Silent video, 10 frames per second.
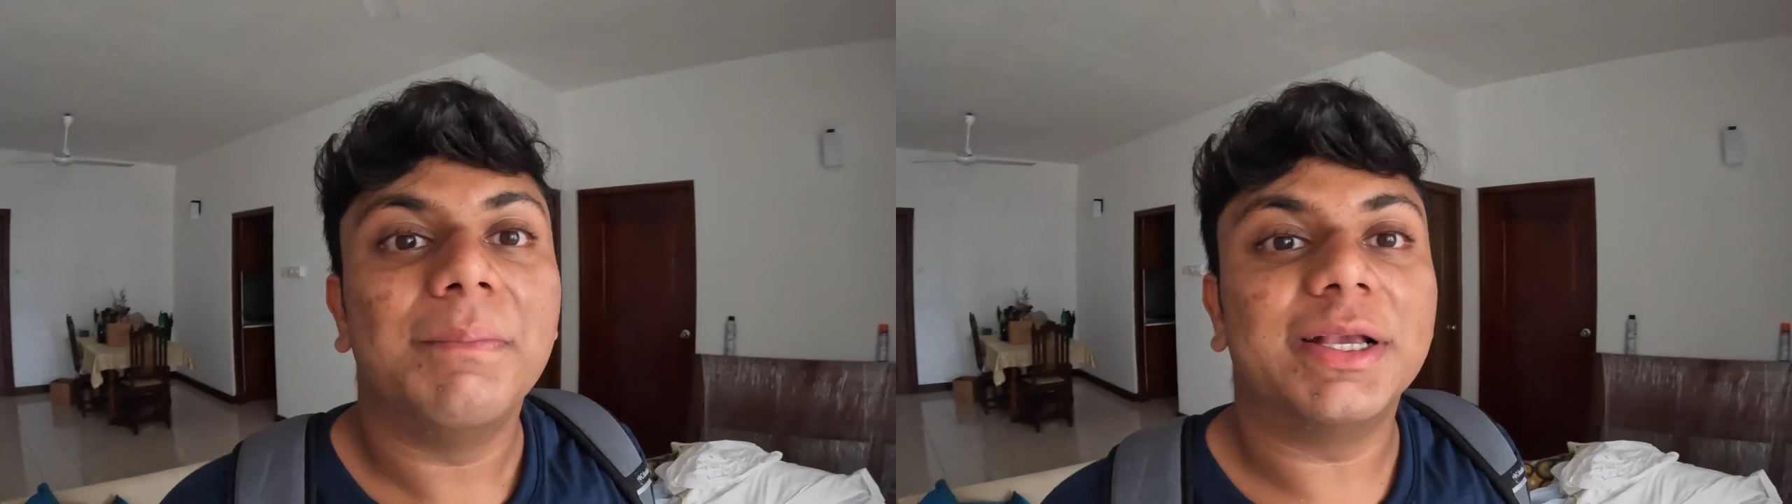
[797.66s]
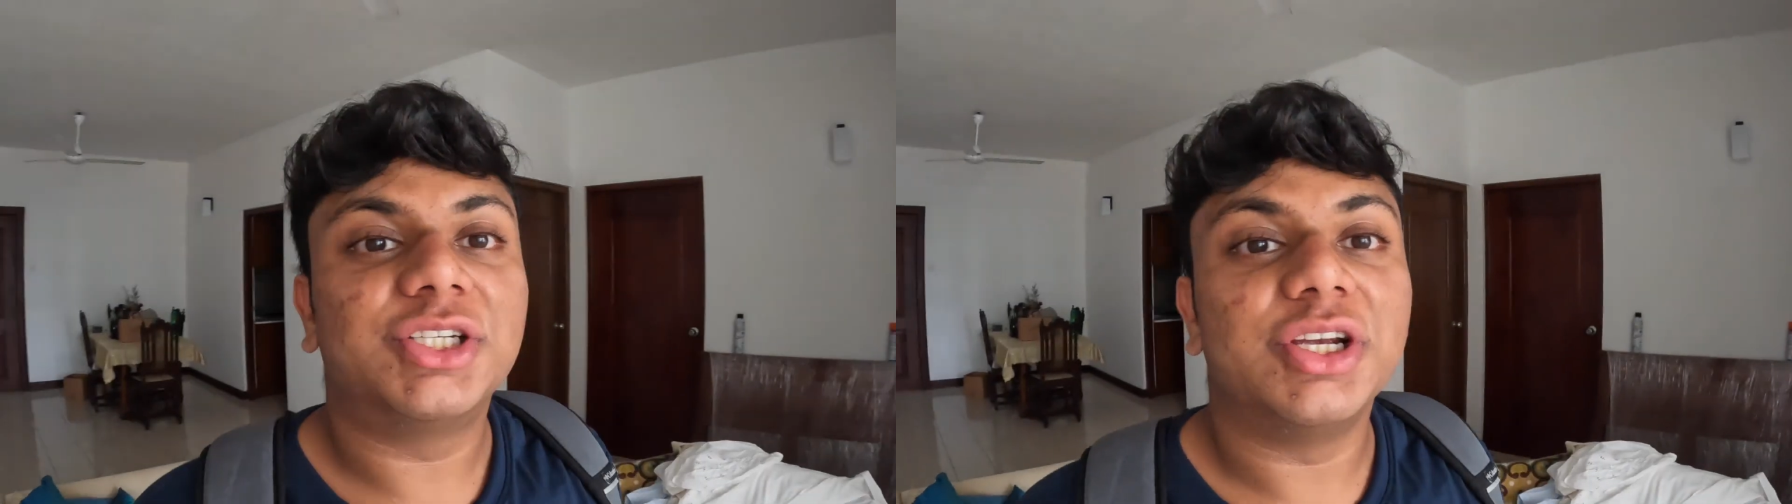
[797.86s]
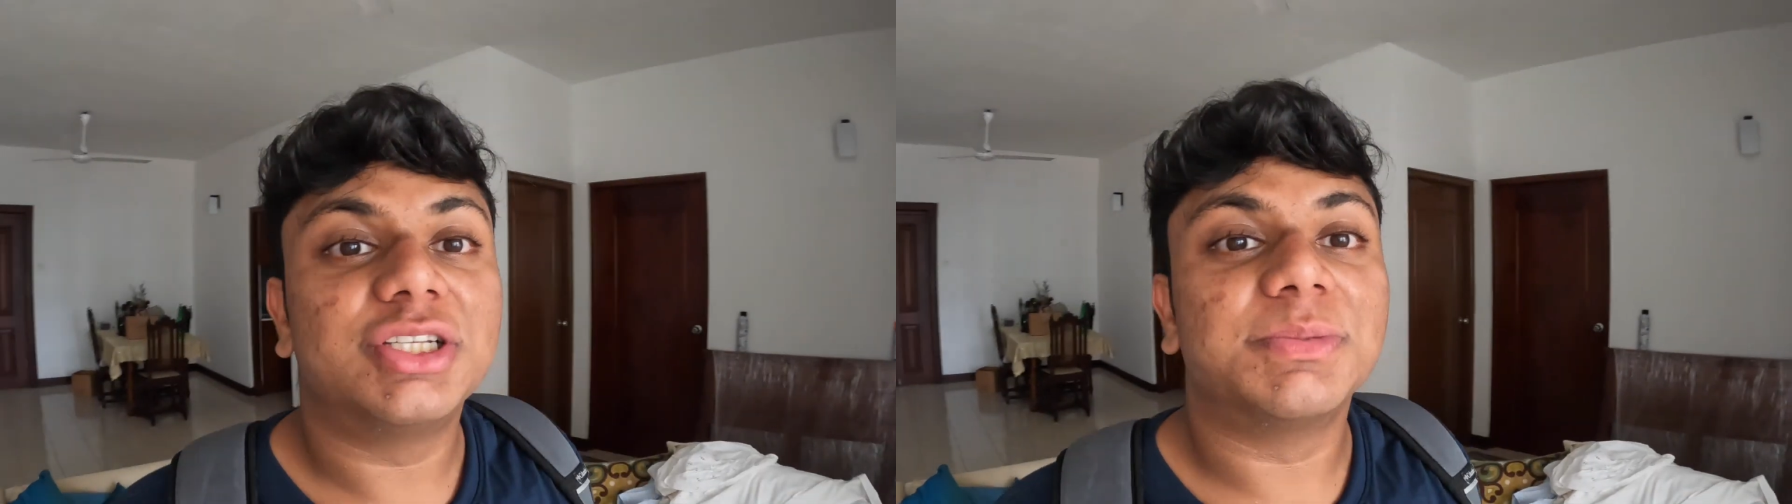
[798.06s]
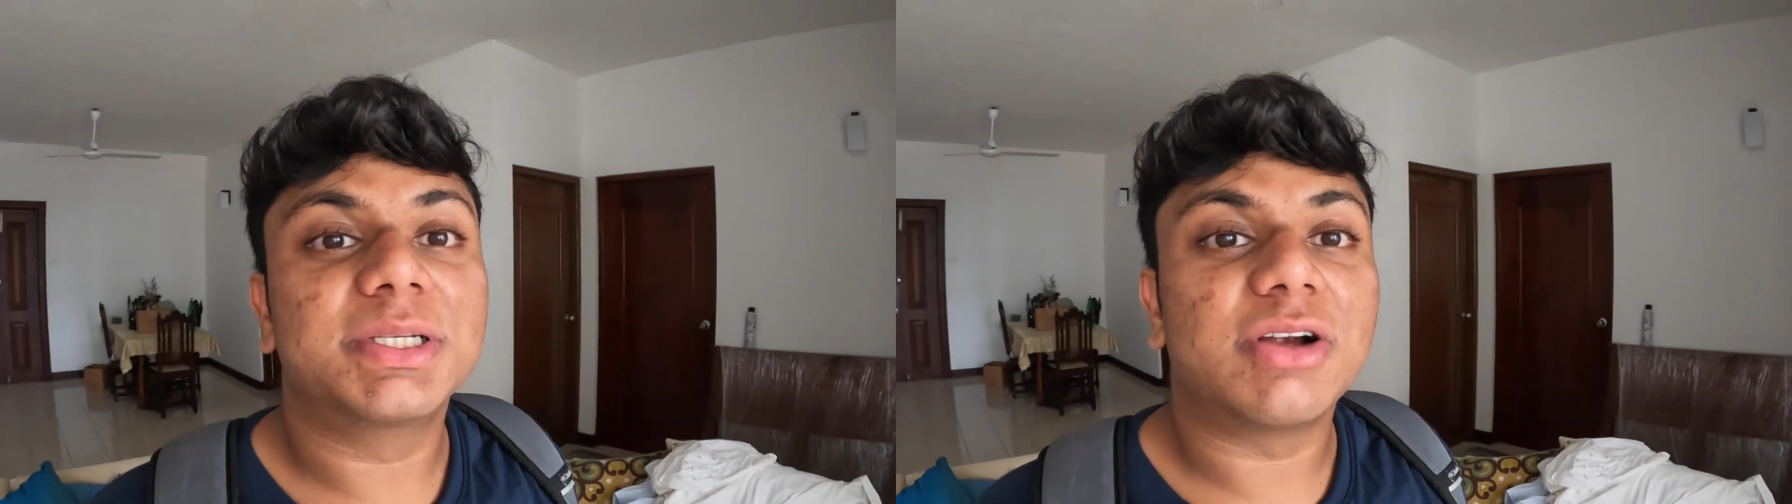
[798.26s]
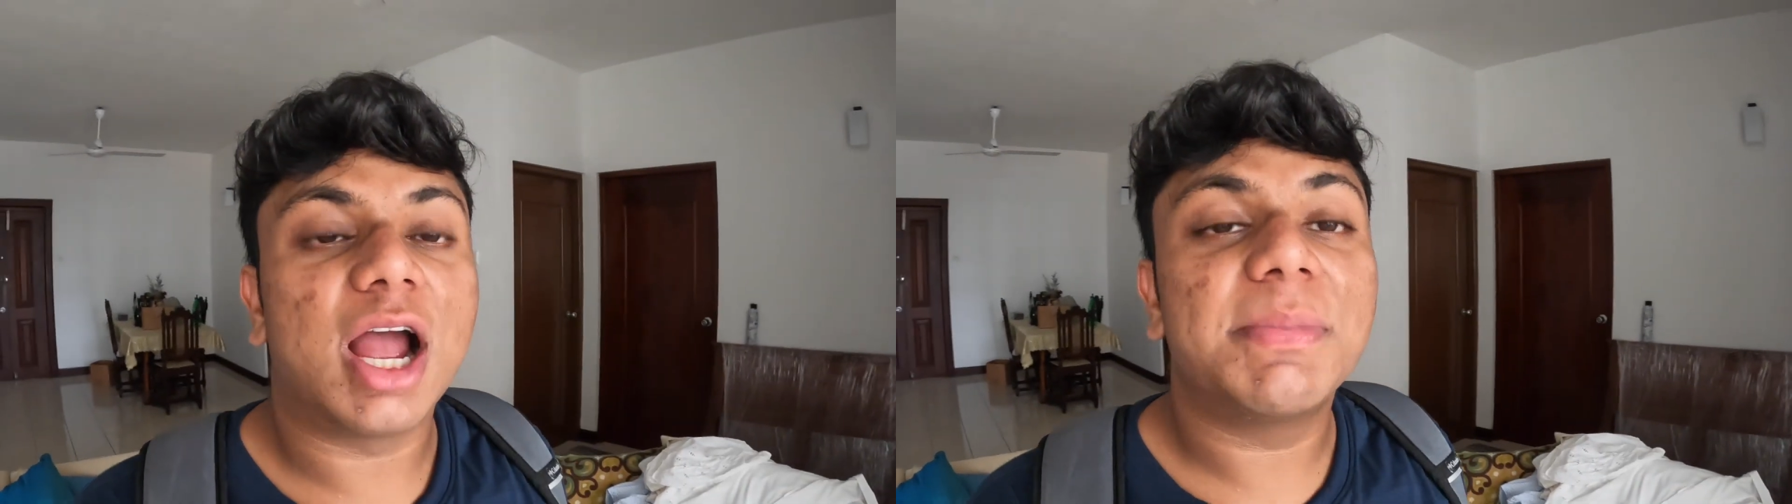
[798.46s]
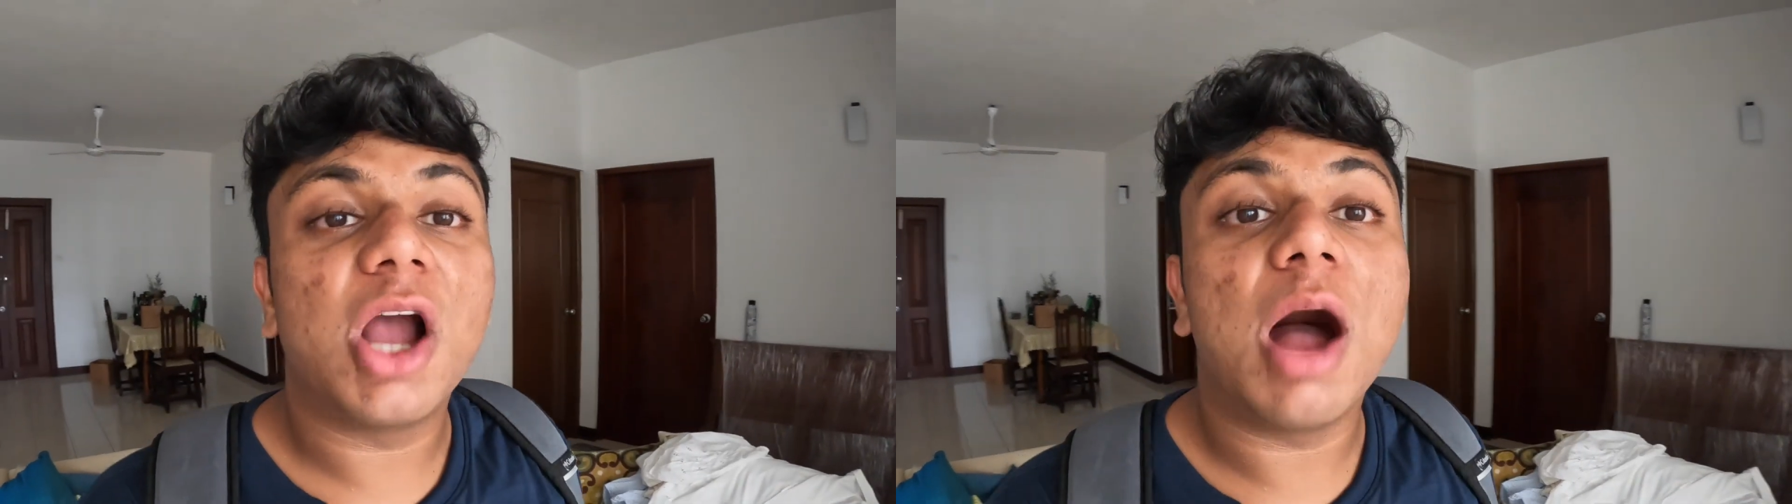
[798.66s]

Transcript: Make sure you subscribe,